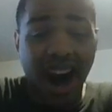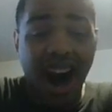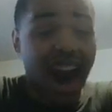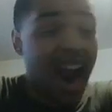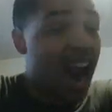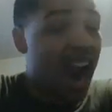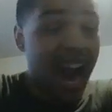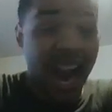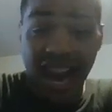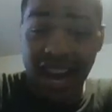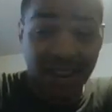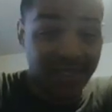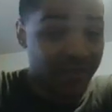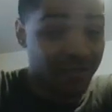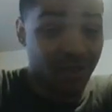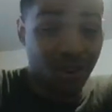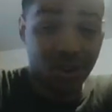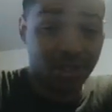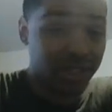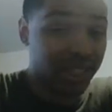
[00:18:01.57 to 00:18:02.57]
I'm
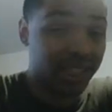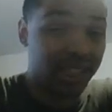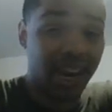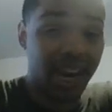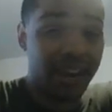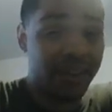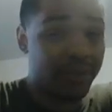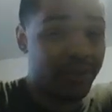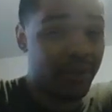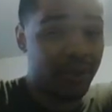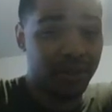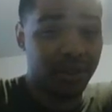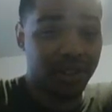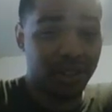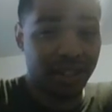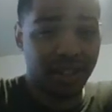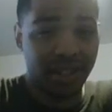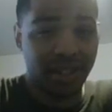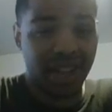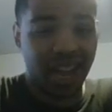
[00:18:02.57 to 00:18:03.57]
most excited for.
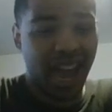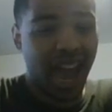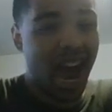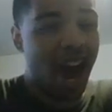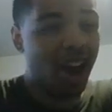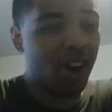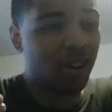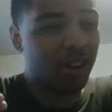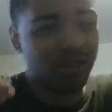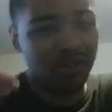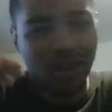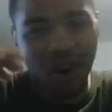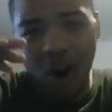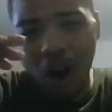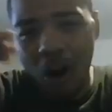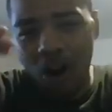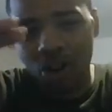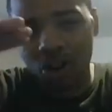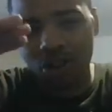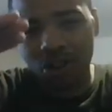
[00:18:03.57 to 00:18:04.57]
all of
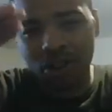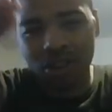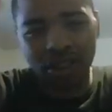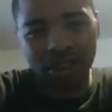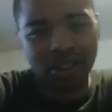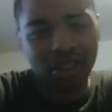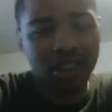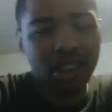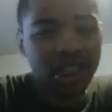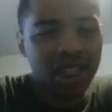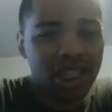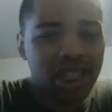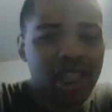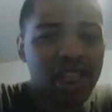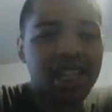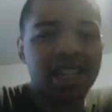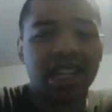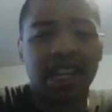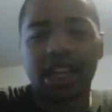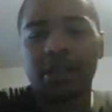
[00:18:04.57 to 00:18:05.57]
all the
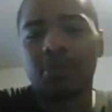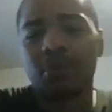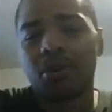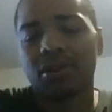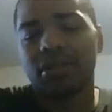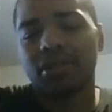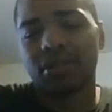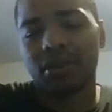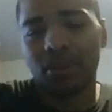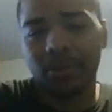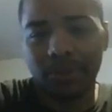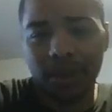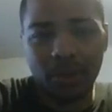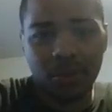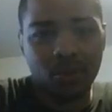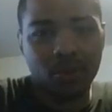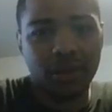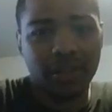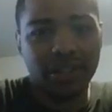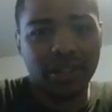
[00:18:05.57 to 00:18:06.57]
Kingdom more stuff that
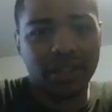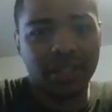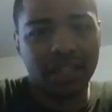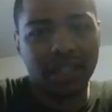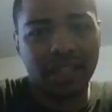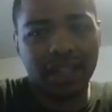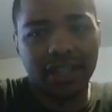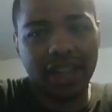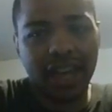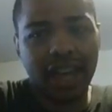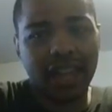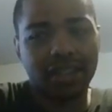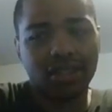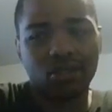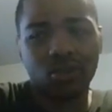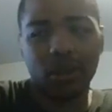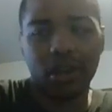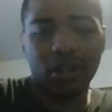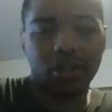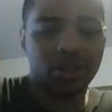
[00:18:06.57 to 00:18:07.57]
we have seen in that
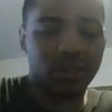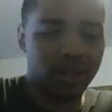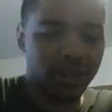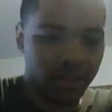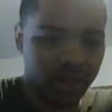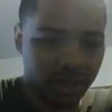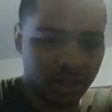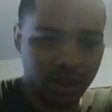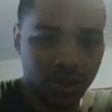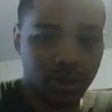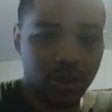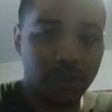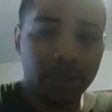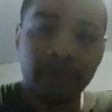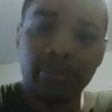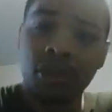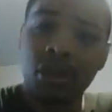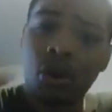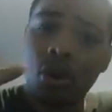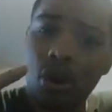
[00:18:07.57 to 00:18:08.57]
trailer. So,
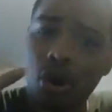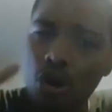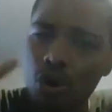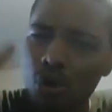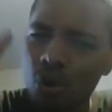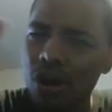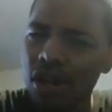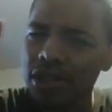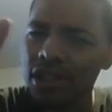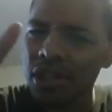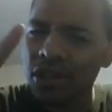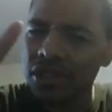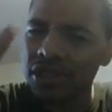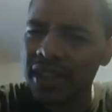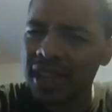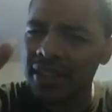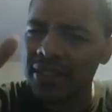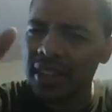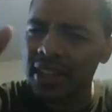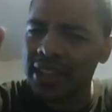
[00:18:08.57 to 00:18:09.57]
what's the
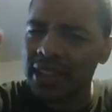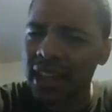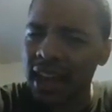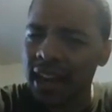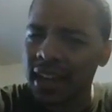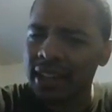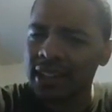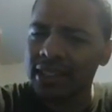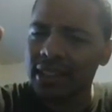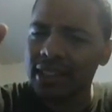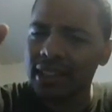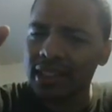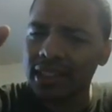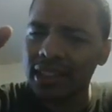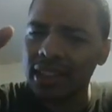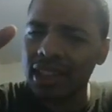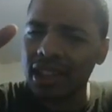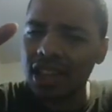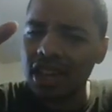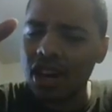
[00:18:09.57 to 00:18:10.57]
thing that you guys
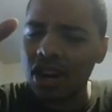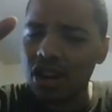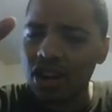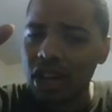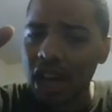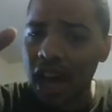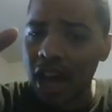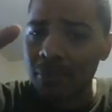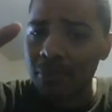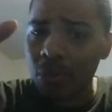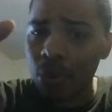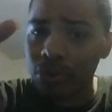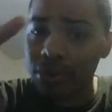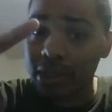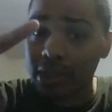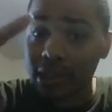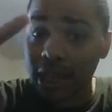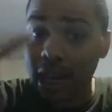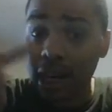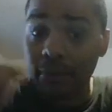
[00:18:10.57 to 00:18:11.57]
got most
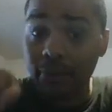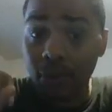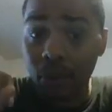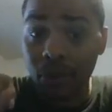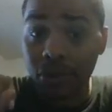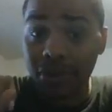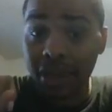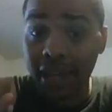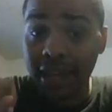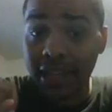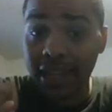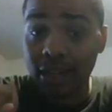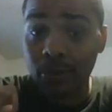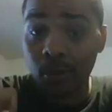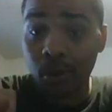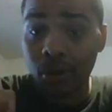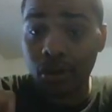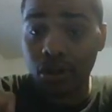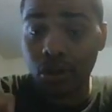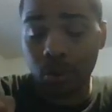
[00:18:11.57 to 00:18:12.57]
excited for in that Kingdom
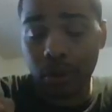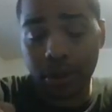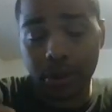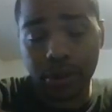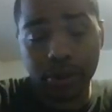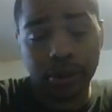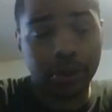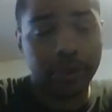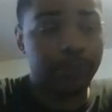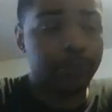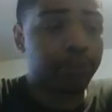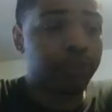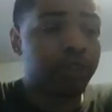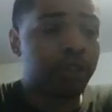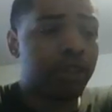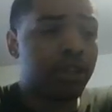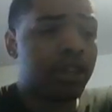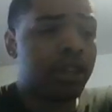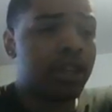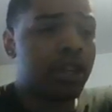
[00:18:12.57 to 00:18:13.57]
Hearts trailer?
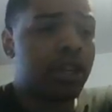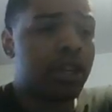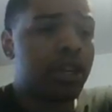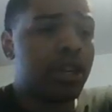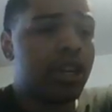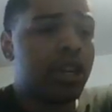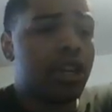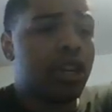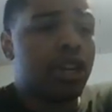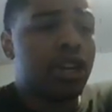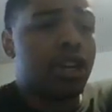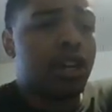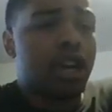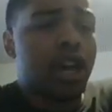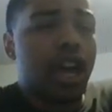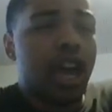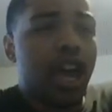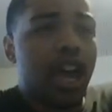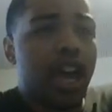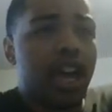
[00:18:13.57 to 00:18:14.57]

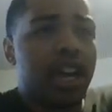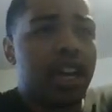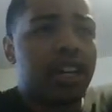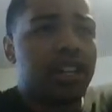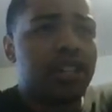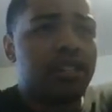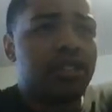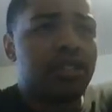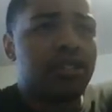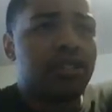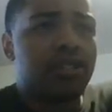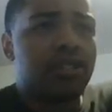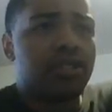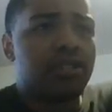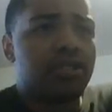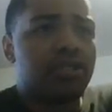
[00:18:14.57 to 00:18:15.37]
And